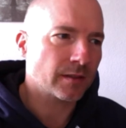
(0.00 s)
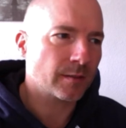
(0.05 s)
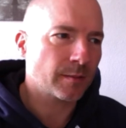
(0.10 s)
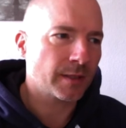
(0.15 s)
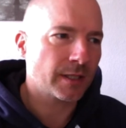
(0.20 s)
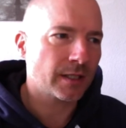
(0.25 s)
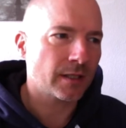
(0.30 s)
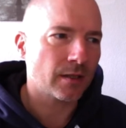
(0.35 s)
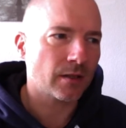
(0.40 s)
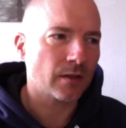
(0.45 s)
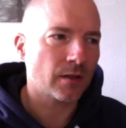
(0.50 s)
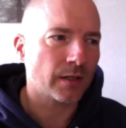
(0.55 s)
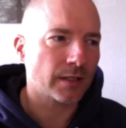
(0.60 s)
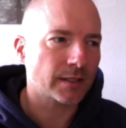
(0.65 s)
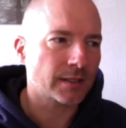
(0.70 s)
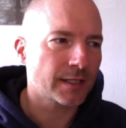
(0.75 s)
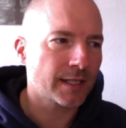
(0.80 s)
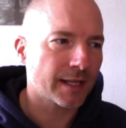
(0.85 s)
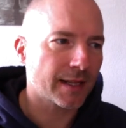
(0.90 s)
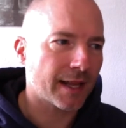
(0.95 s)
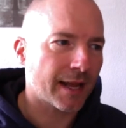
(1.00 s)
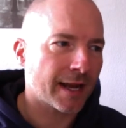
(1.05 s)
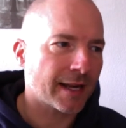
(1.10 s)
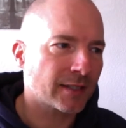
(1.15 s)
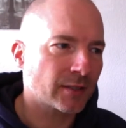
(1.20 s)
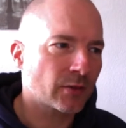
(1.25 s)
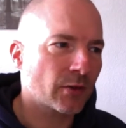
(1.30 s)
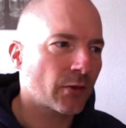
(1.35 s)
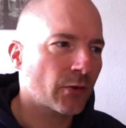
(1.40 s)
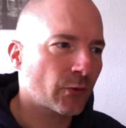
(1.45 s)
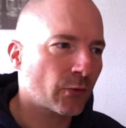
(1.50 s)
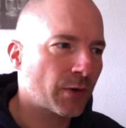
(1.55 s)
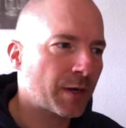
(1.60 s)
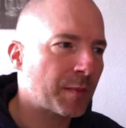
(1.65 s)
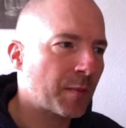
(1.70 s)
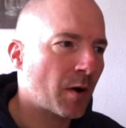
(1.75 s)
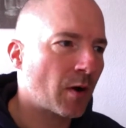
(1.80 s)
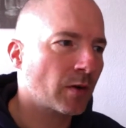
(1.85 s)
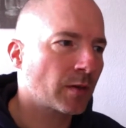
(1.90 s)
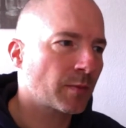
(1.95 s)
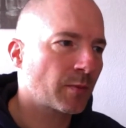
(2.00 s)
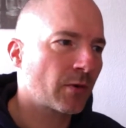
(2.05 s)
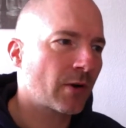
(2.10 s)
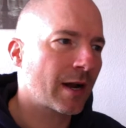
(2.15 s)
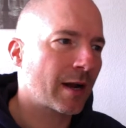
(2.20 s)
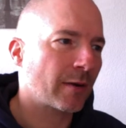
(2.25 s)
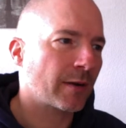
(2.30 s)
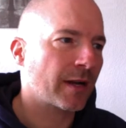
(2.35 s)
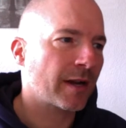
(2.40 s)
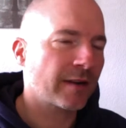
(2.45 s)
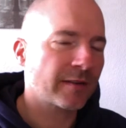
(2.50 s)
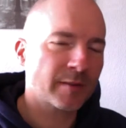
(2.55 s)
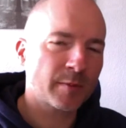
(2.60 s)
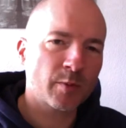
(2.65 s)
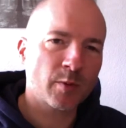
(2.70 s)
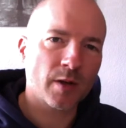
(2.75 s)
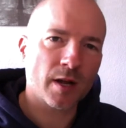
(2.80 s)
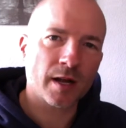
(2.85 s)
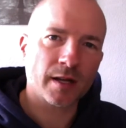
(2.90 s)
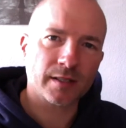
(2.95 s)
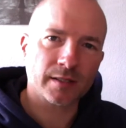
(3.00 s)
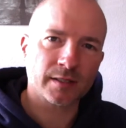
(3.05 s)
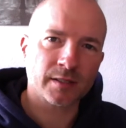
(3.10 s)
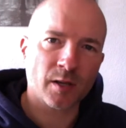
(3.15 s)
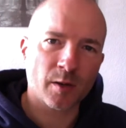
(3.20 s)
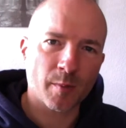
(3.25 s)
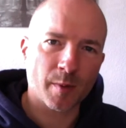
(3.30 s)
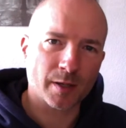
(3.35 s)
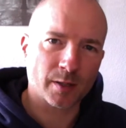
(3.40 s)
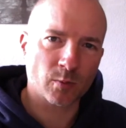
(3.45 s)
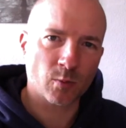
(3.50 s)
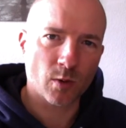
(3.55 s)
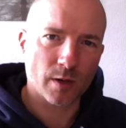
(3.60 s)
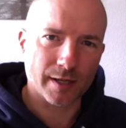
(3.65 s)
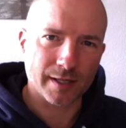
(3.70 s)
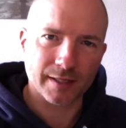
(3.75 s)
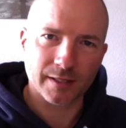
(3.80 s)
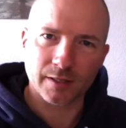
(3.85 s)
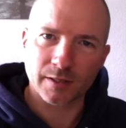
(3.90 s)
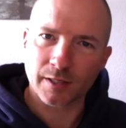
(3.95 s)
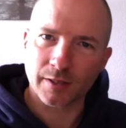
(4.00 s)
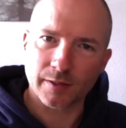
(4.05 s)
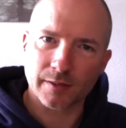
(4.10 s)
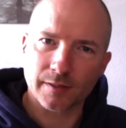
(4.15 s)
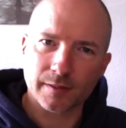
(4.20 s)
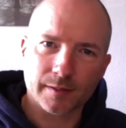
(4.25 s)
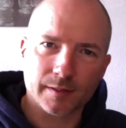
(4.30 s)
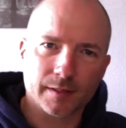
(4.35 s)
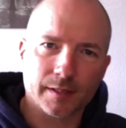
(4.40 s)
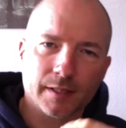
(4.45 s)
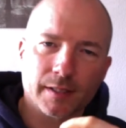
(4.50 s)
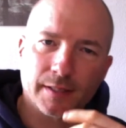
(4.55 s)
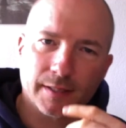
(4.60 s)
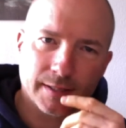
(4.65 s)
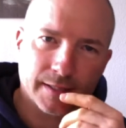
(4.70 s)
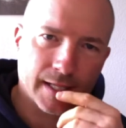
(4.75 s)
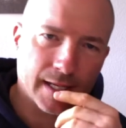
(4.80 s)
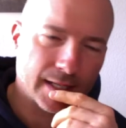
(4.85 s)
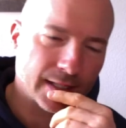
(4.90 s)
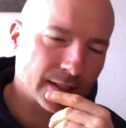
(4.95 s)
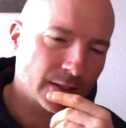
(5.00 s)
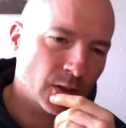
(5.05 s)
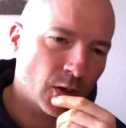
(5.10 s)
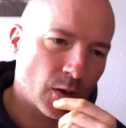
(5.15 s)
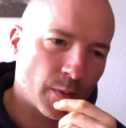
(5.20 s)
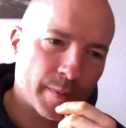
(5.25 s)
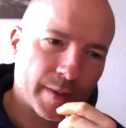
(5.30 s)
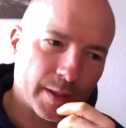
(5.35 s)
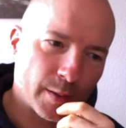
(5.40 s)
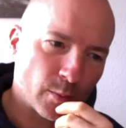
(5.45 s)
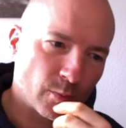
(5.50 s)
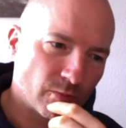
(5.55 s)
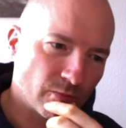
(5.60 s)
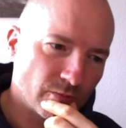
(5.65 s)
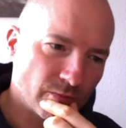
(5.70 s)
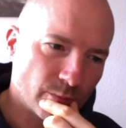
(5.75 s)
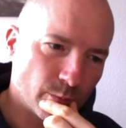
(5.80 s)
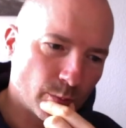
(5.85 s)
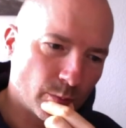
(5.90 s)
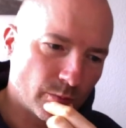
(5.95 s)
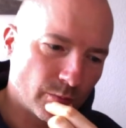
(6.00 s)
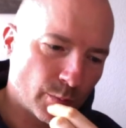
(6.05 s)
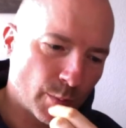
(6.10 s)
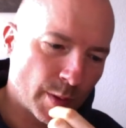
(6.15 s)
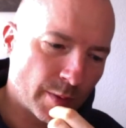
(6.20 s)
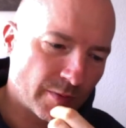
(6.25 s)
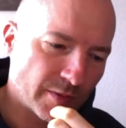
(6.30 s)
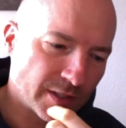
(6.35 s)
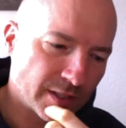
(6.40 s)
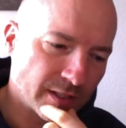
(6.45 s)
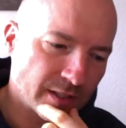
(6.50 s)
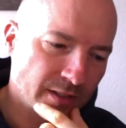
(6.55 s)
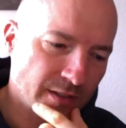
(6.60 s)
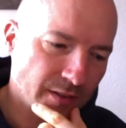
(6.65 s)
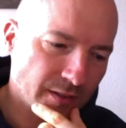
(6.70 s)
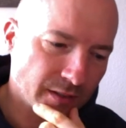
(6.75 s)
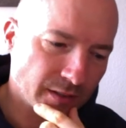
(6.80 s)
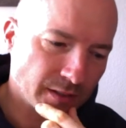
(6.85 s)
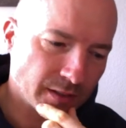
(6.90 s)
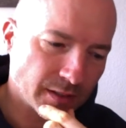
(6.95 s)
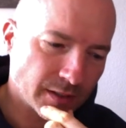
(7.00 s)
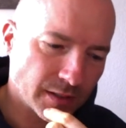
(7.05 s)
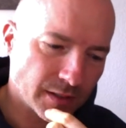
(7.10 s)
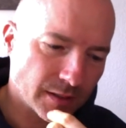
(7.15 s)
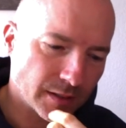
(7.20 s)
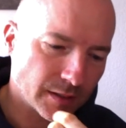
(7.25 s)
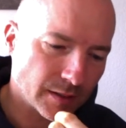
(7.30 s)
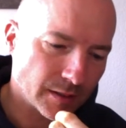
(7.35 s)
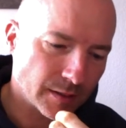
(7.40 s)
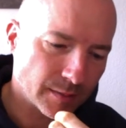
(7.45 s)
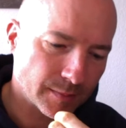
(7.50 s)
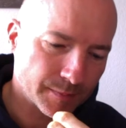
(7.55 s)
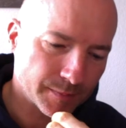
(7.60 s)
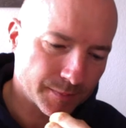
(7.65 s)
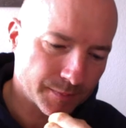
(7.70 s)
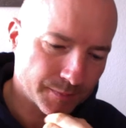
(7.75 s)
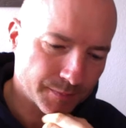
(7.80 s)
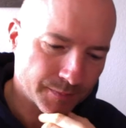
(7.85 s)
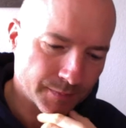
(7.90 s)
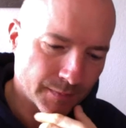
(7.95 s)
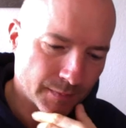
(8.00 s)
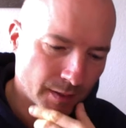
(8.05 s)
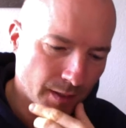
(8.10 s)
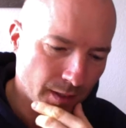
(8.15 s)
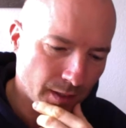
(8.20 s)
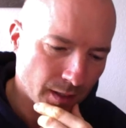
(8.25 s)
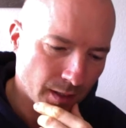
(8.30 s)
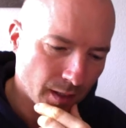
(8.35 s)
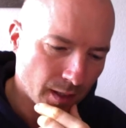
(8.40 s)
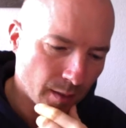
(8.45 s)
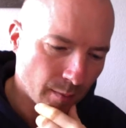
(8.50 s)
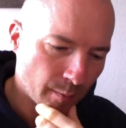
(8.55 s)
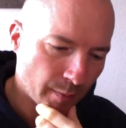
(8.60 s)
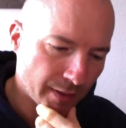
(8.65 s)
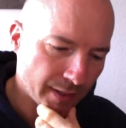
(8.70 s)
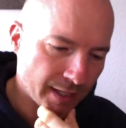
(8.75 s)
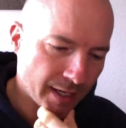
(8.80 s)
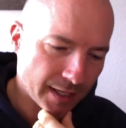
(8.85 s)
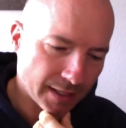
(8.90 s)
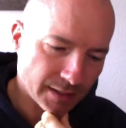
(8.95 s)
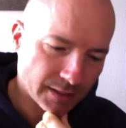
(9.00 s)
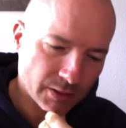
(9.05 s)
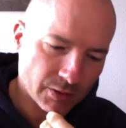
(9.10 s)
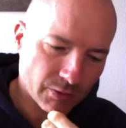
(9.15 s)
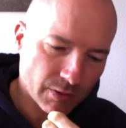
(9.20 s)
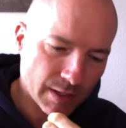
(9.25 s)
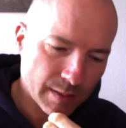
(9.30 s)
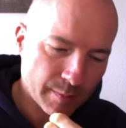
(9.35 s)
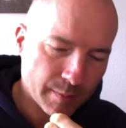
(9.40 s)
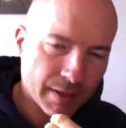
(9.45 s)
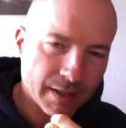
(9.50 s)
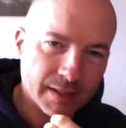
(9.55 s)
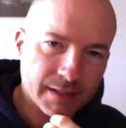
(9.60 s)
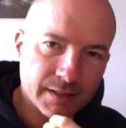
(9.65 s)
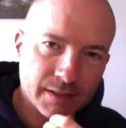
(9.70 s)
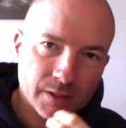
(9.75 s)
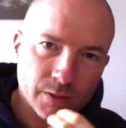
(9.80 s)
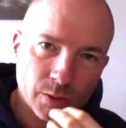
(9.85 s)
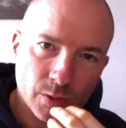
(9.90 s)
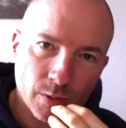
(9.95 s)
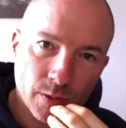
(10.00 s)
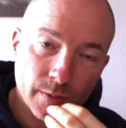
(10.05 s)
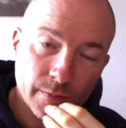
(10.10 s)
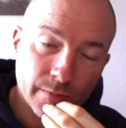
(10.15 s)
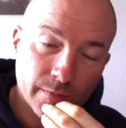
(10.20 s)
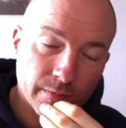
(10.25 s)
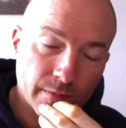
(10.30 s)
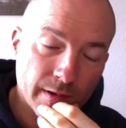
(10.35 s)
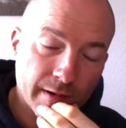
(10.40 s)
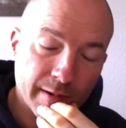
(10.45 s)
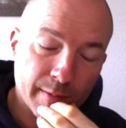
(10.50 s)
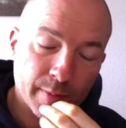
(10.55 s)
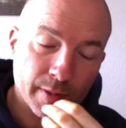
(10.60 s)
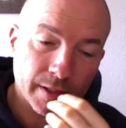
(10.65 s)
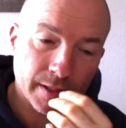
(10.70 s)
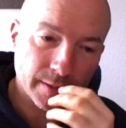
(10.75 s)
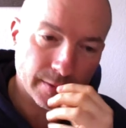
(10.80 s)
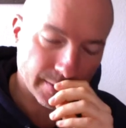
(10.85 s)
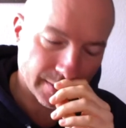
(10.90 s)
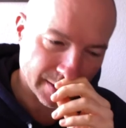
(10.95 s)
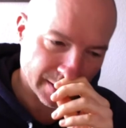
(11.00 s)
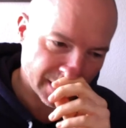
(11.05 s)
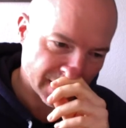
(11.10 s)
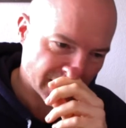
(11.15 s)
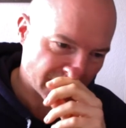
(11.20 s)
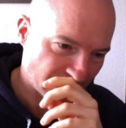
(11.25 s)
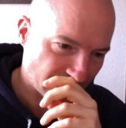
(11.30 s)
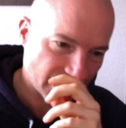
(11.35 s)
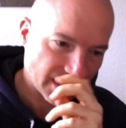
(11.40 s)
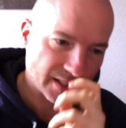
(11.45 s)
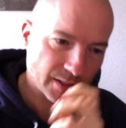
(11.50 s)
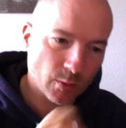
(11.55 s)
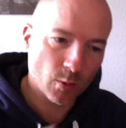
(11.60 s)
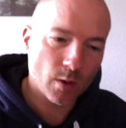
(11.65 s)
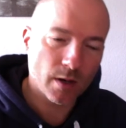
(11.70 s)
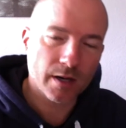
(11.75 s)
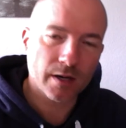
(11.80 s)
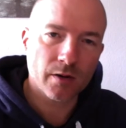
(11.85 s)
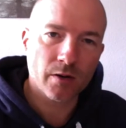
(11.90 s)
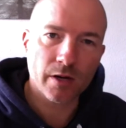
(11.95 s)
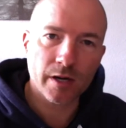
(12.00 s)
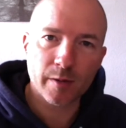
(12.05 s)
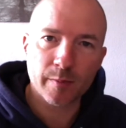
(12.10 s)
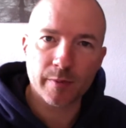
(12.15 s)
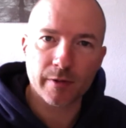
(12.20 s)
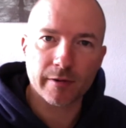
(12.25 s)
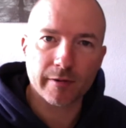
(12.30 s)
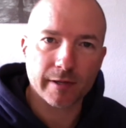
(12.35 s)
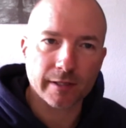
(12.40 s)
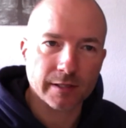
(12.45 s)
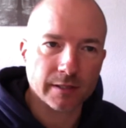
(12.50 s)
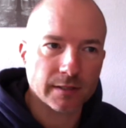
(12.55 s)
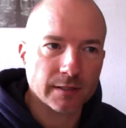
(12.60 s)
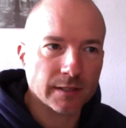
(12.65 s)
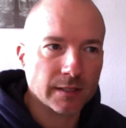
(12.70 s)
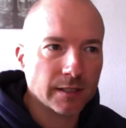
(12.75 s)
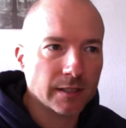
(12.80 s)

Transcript: I mean, like, to get that extra 3 miles per hour, you have to put out so much wattage. I don't understand. It's got to be wind resistance, isn't it? But yeah, it's a great pacing tool. I'm very pleased with it. It's quite an eye opener, actually.